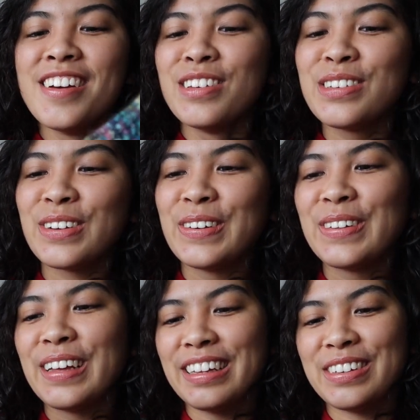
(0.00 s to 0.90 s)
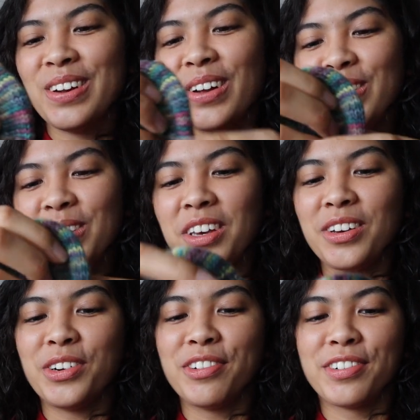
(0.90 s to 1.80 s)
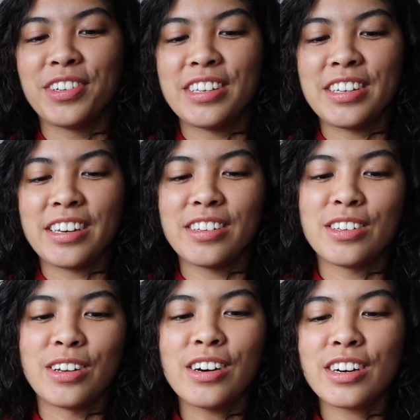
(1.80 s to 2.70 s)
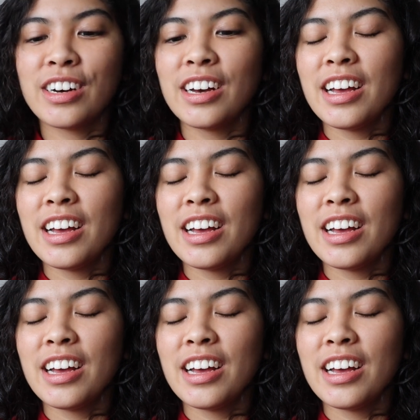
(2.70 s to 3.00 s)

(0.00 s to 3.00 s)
so that's not looking good for the second sock.